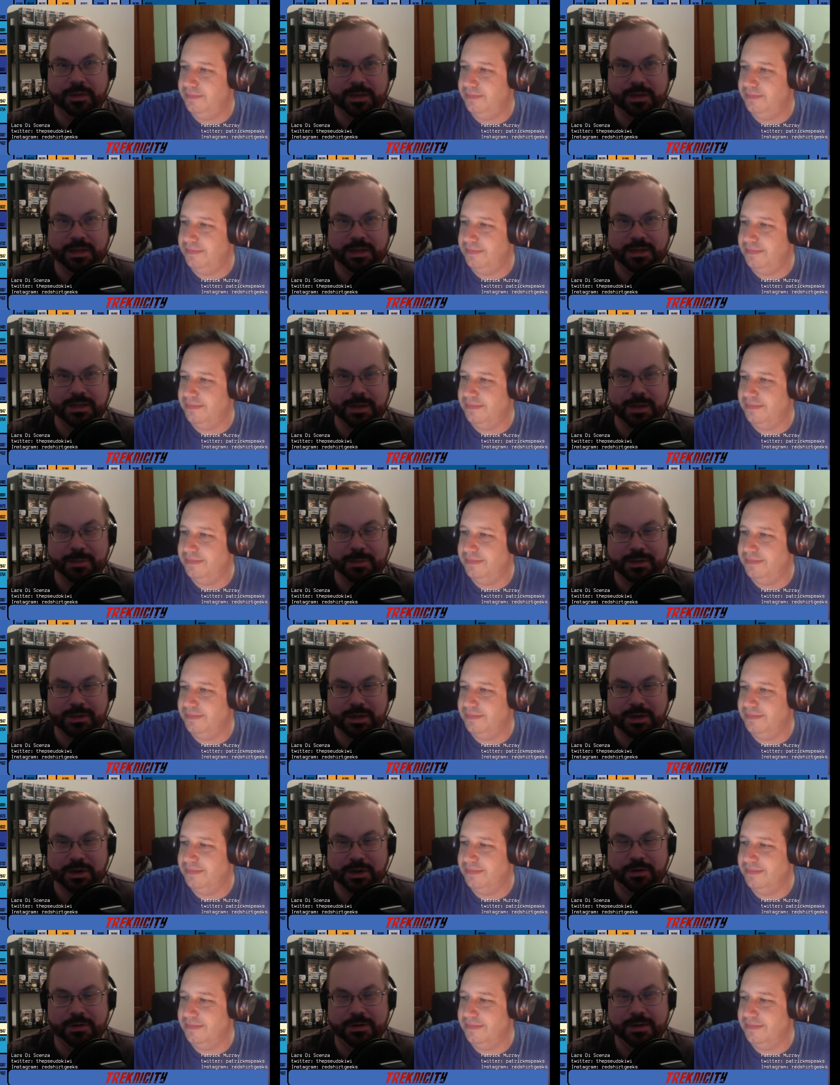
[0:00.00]
Speaker 1: this
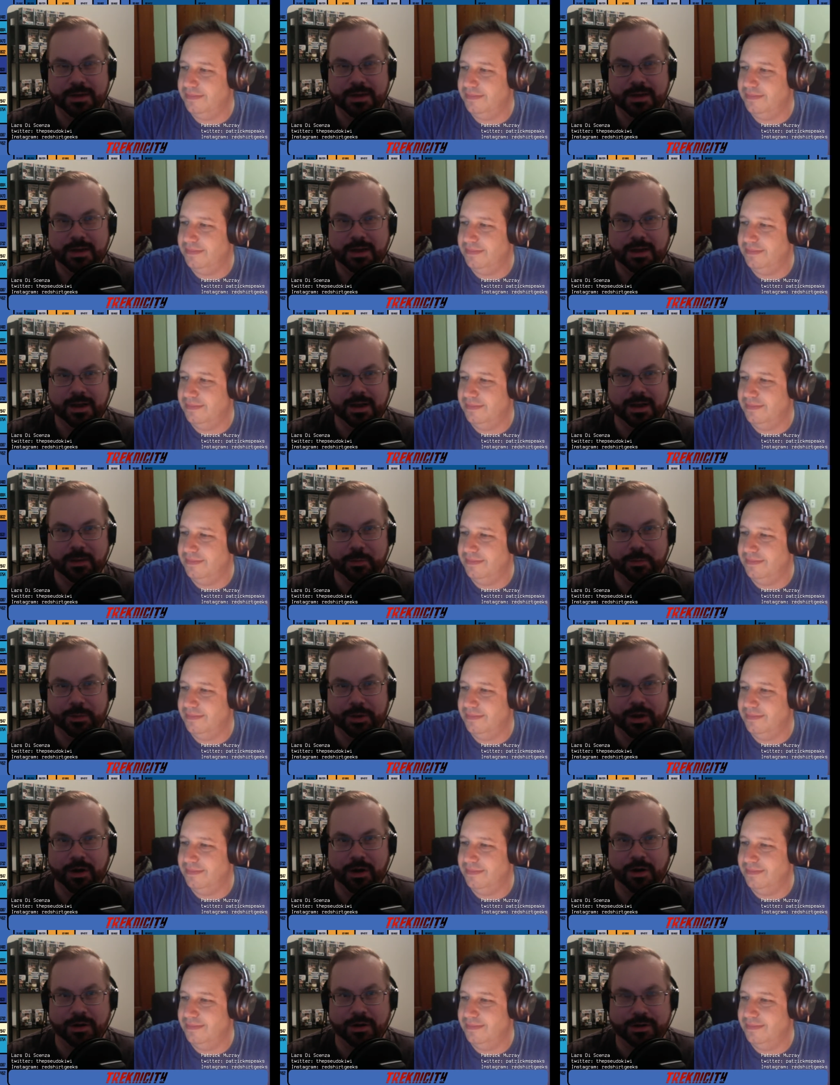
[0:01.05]
episode, um, we
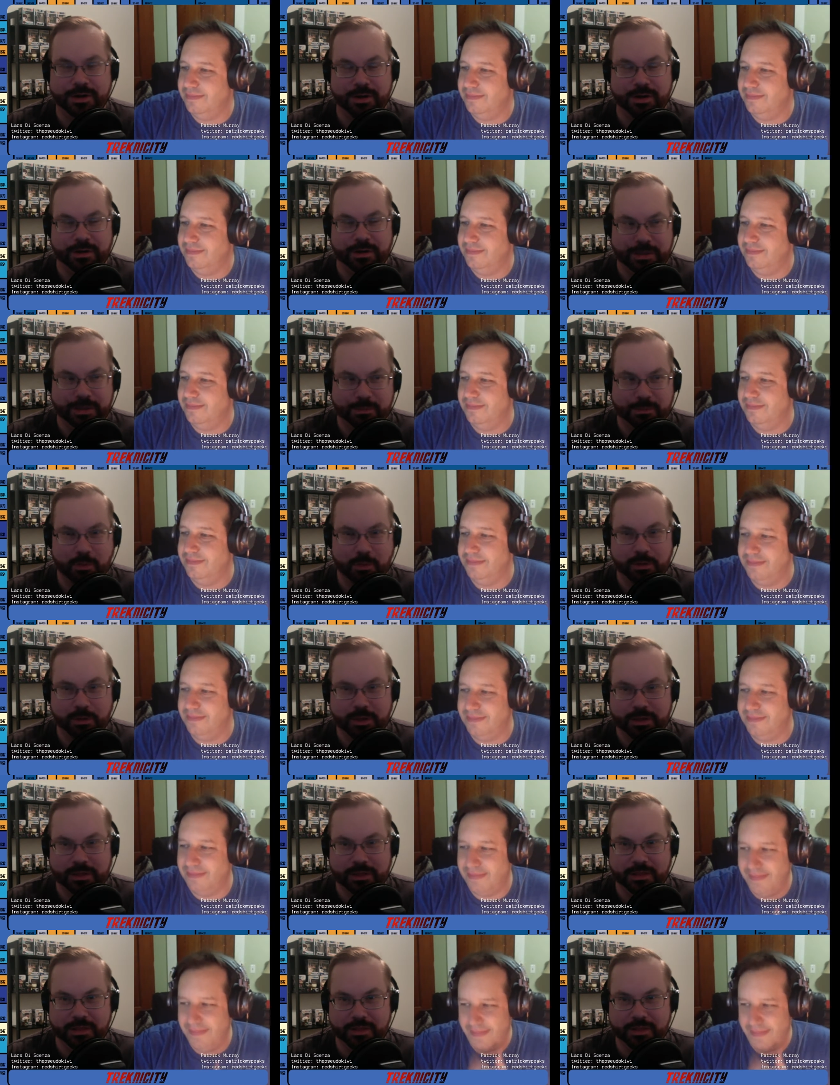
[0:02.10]
are currently
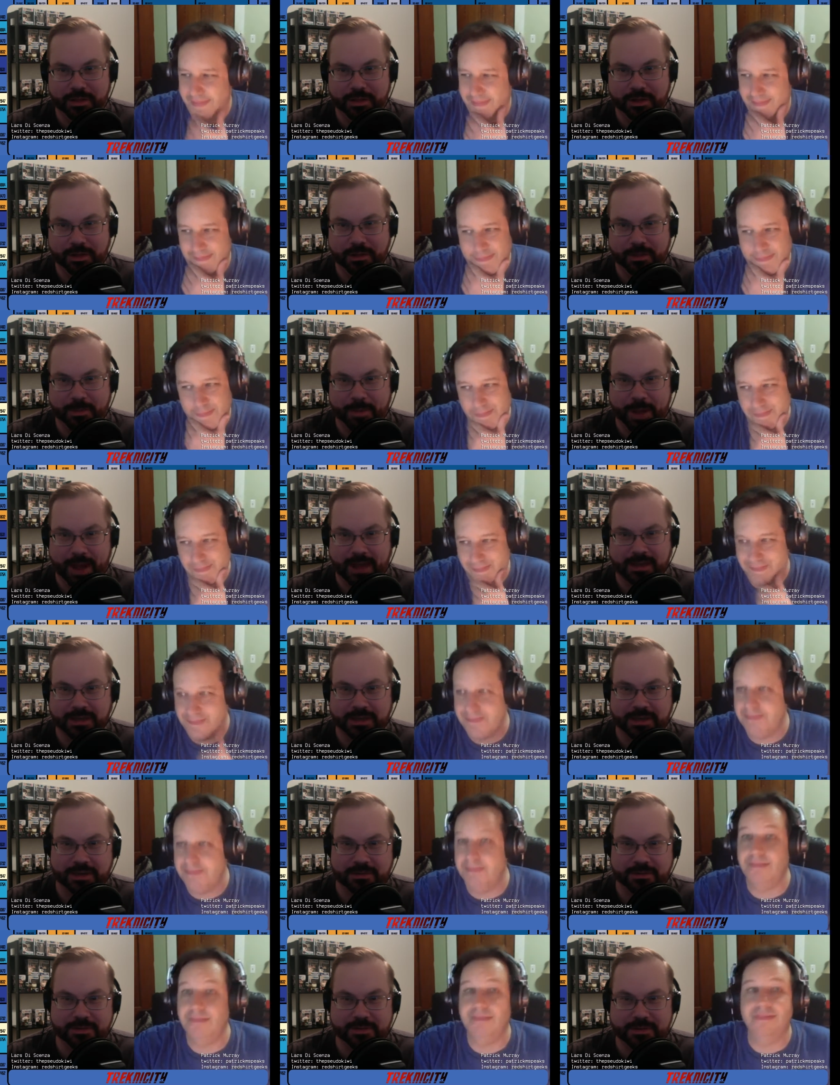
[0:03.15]
mourning the the passing
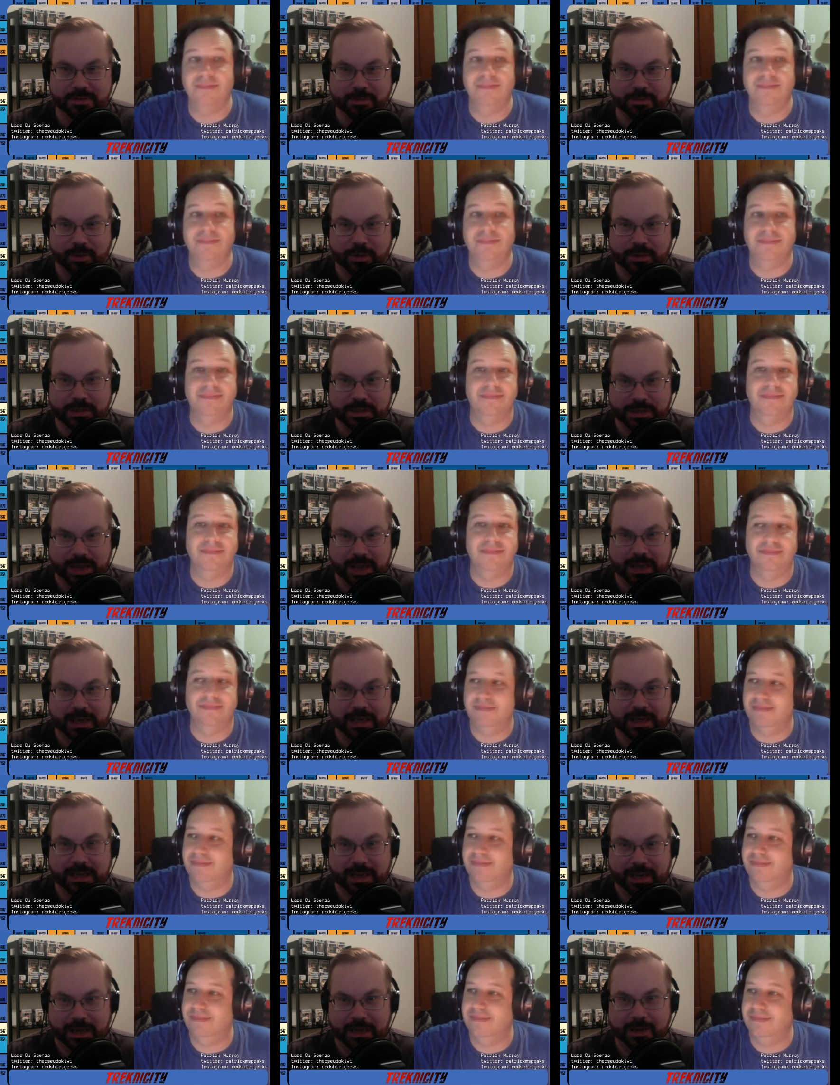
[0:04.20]
of one Stan
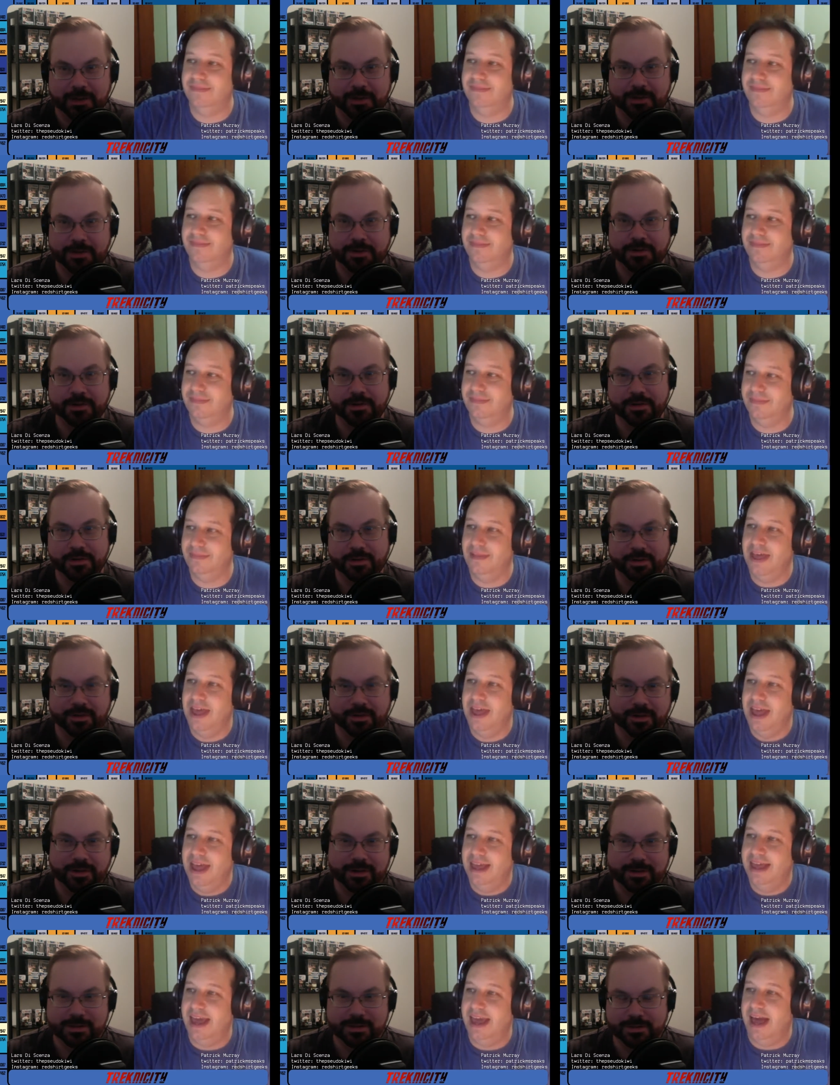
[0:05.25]
Lee.
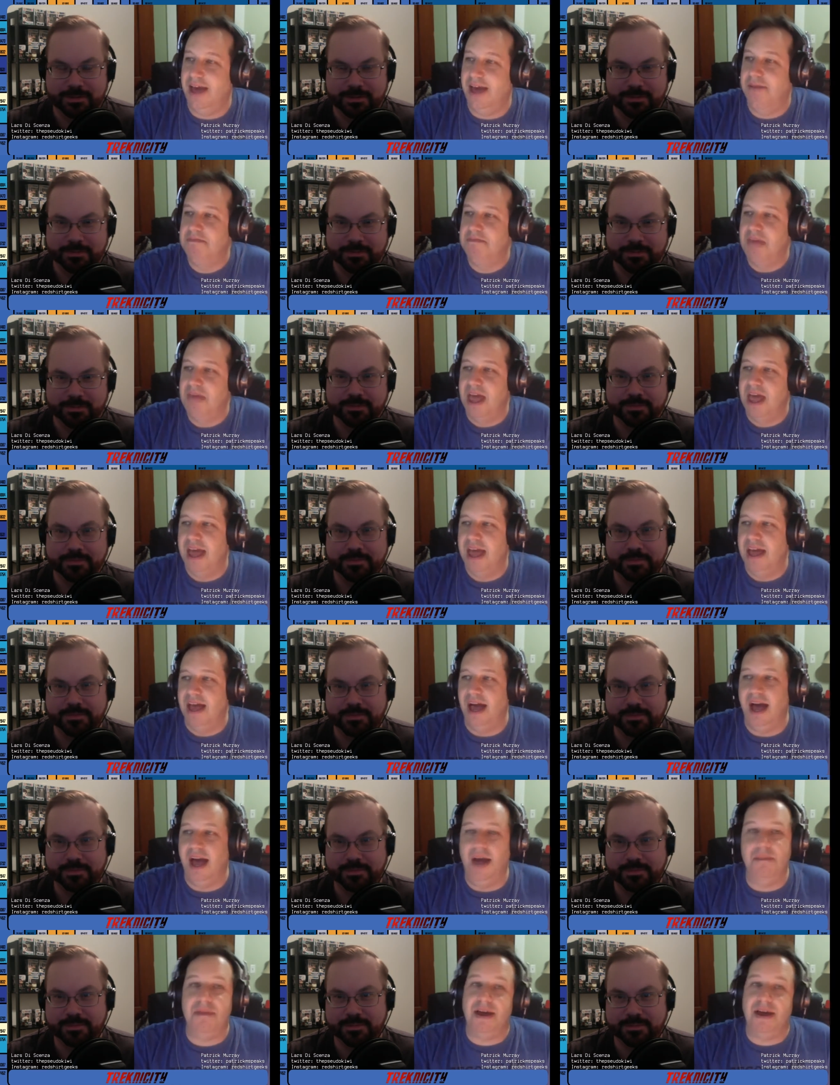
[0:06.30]
Speaker 2: Yeah,
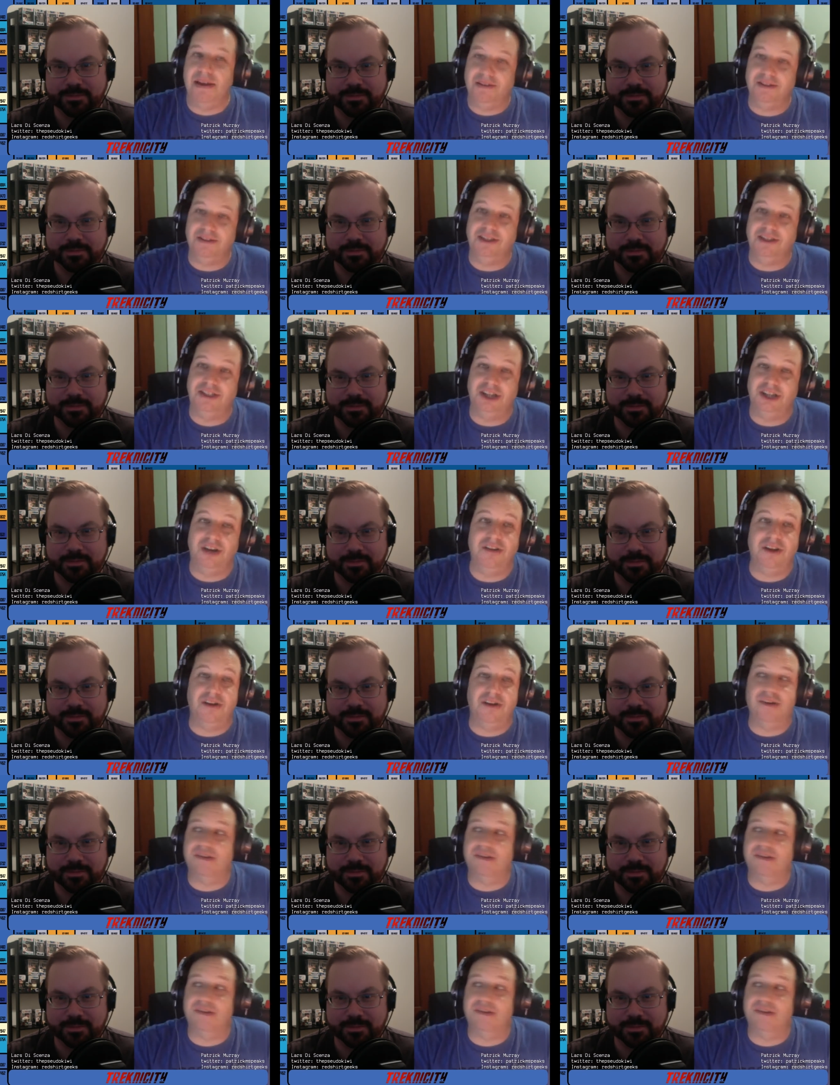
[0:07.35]
um, Nichelle Nichols will